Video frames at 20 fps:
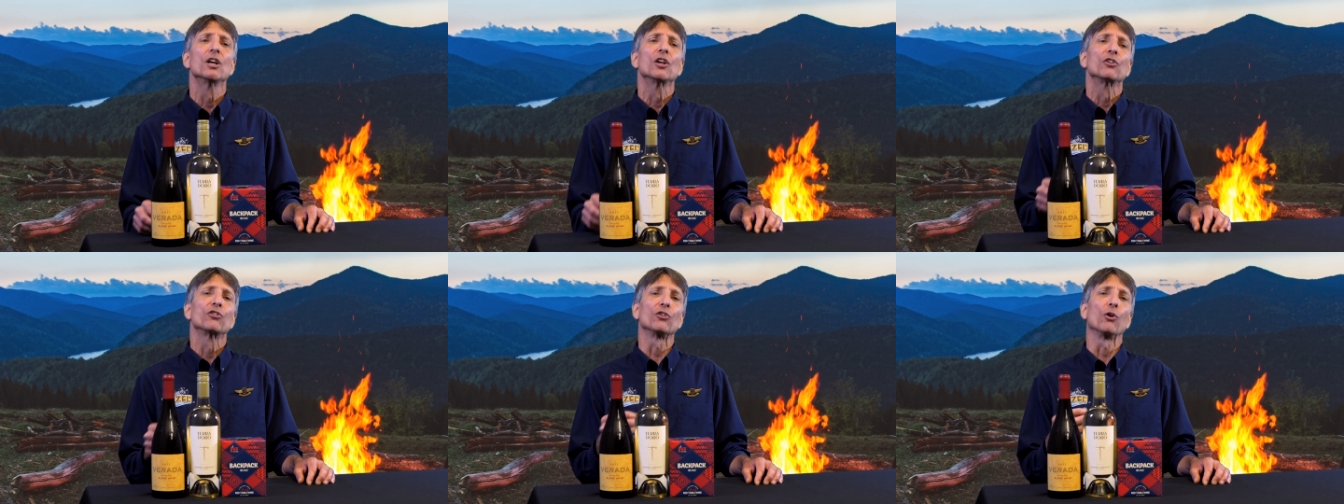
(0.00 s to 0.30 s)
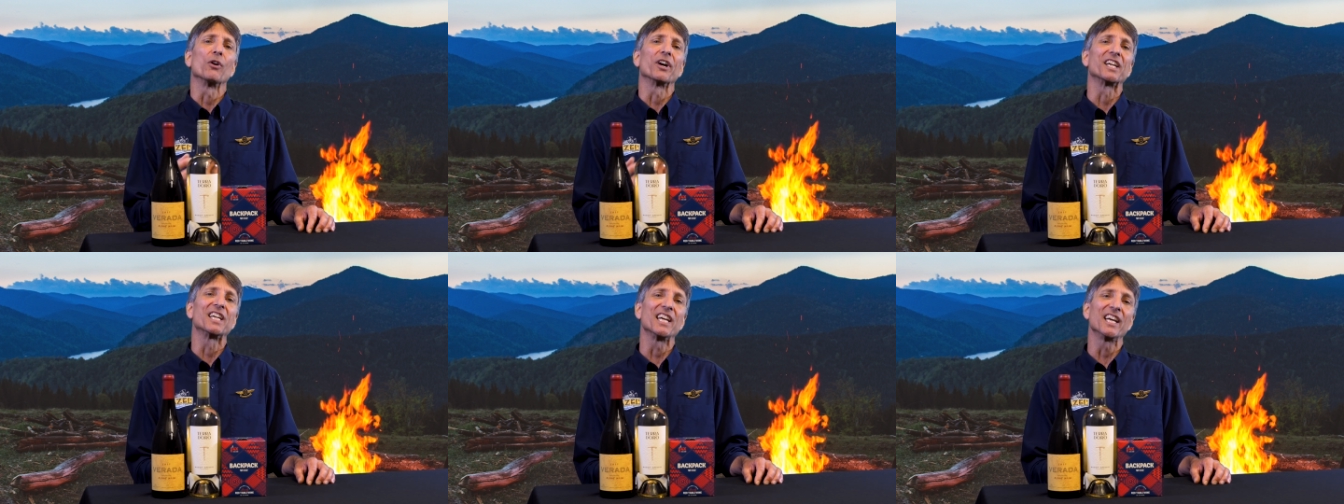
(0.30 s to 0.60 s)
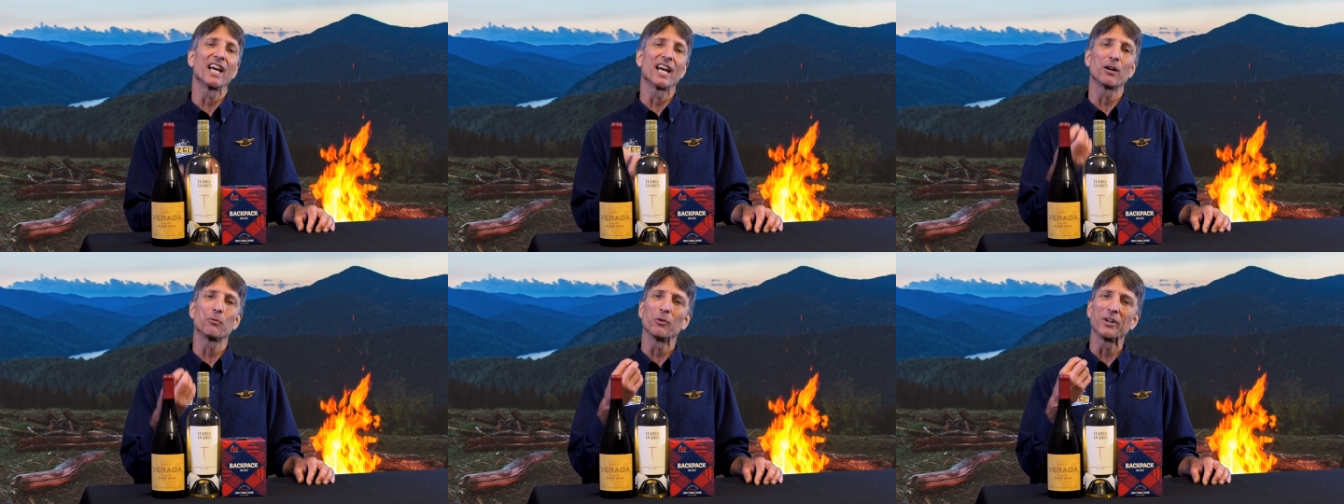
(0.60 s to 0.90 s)
So,
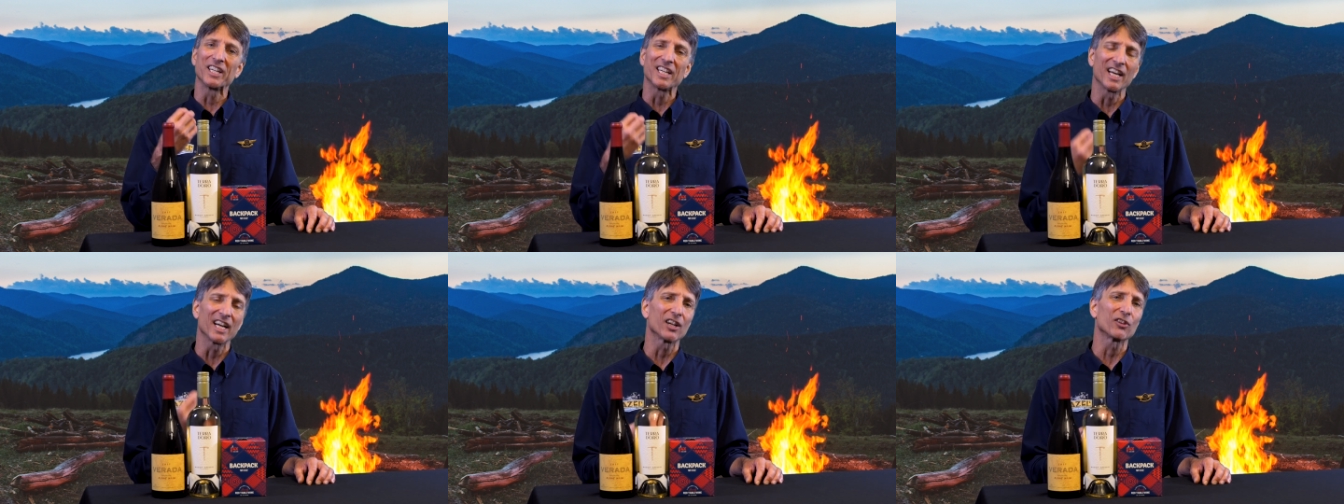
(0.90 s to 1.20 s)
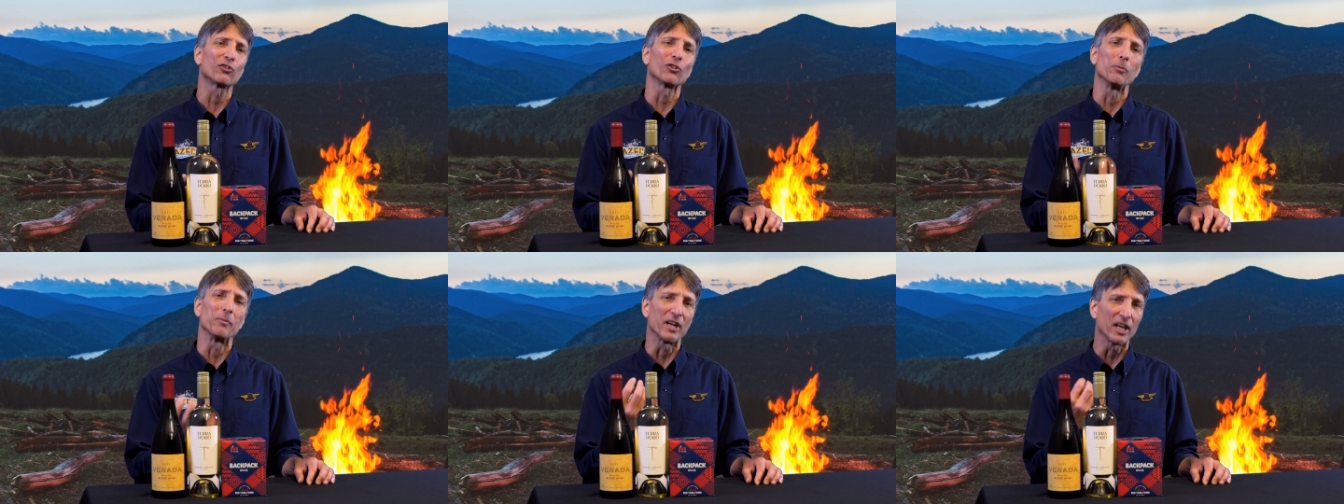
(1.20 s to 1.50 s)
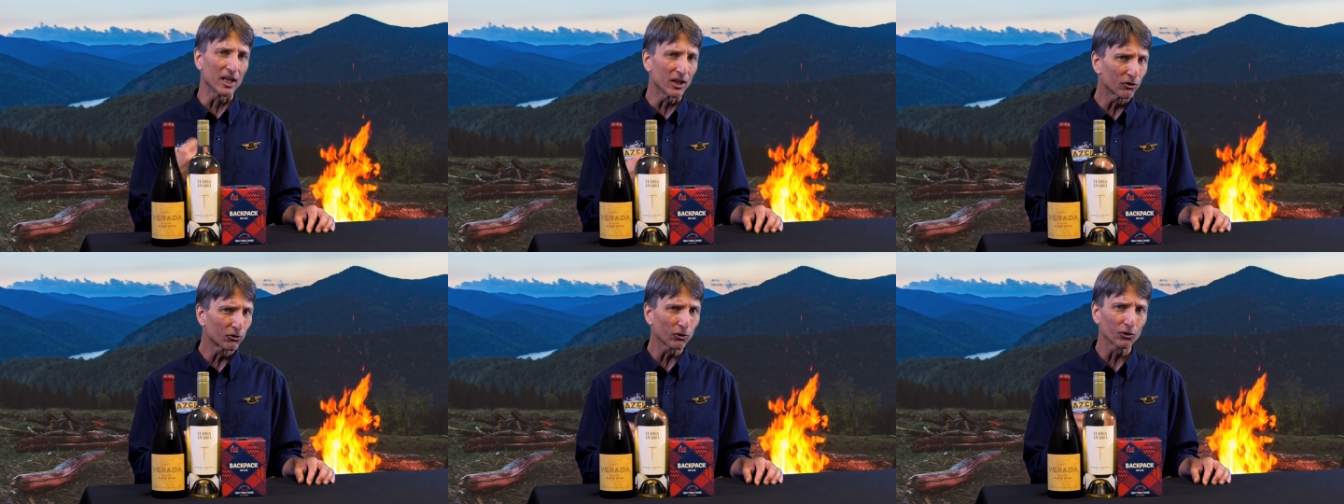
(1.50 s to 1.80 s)
again, we get some
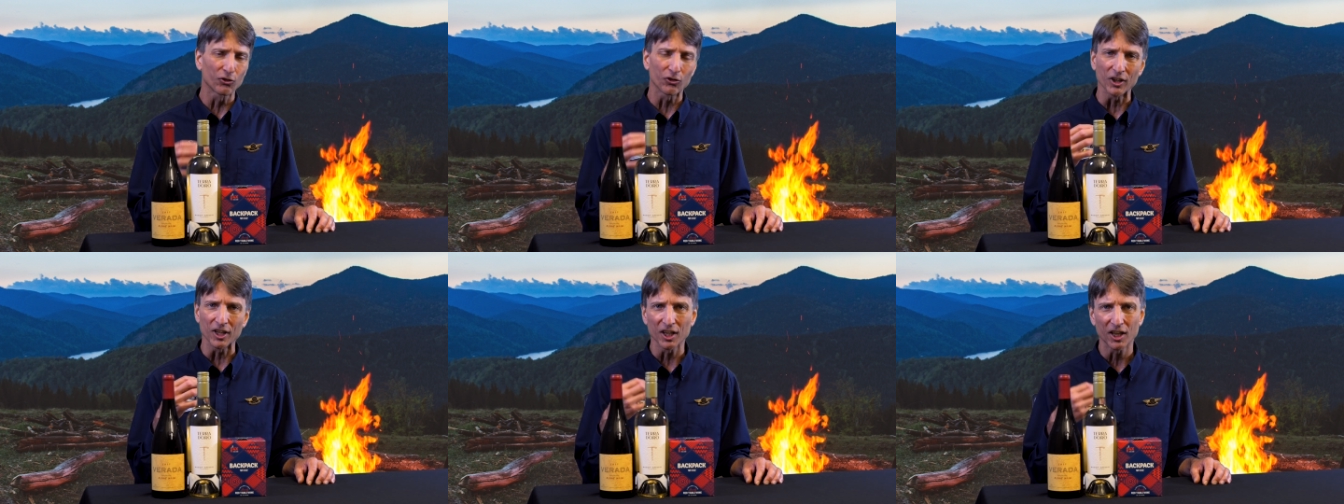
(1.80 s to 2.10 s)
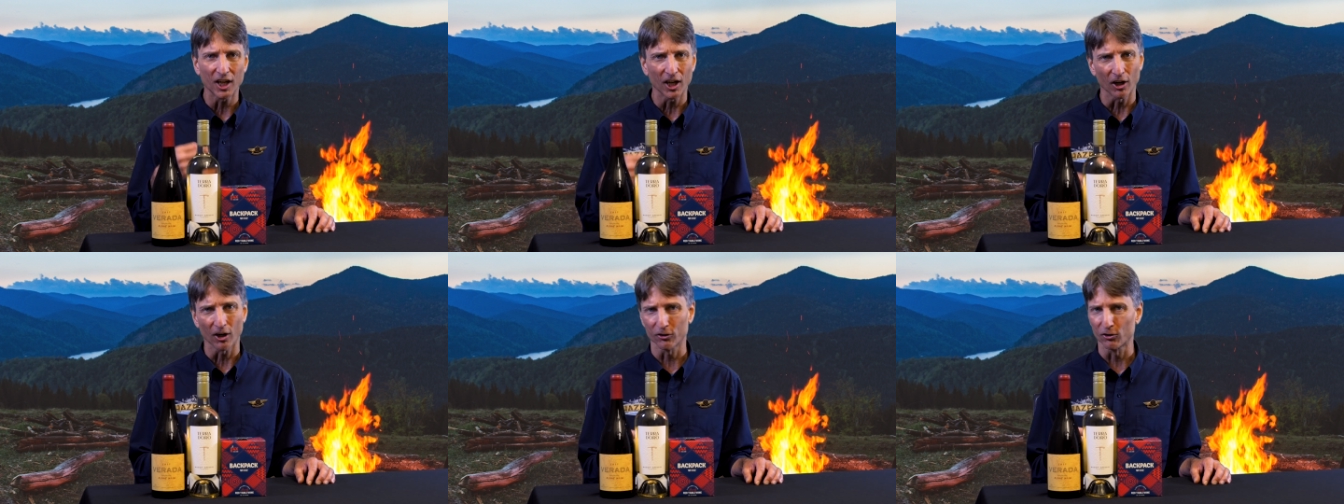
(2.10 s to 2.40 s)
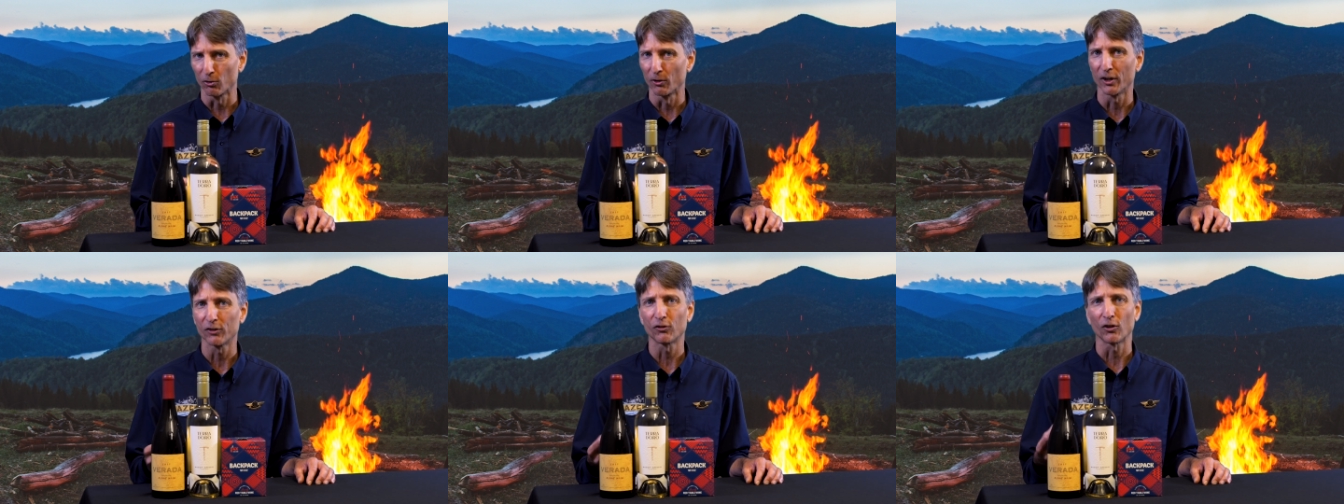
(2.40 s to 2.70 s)
interesting
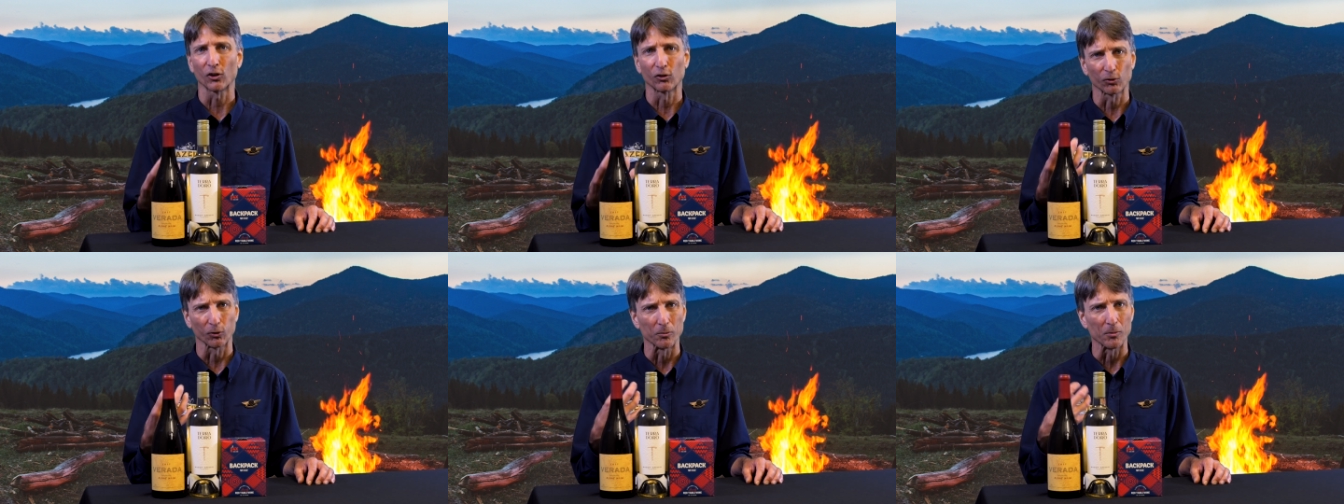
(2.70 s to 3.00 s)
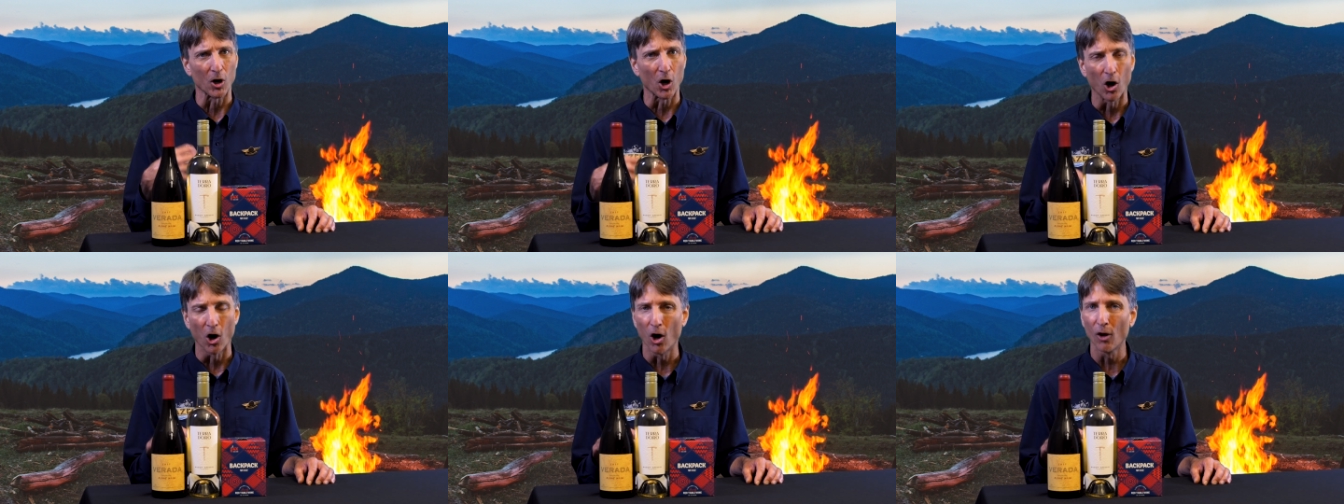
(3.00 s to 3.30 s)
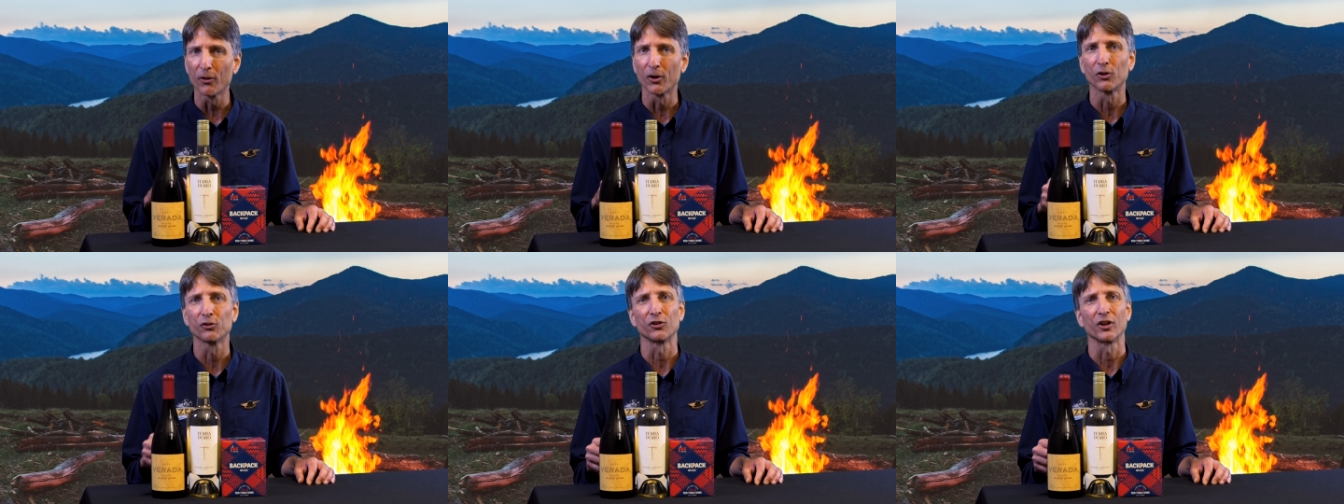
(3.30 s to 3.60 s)
characteristics from
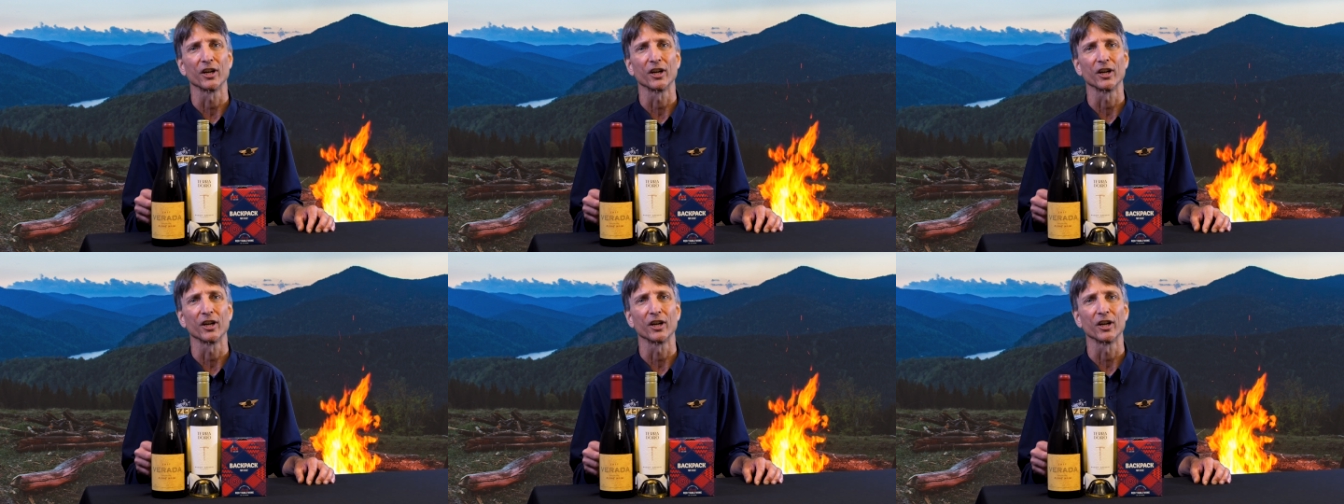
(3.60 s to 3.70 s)
all those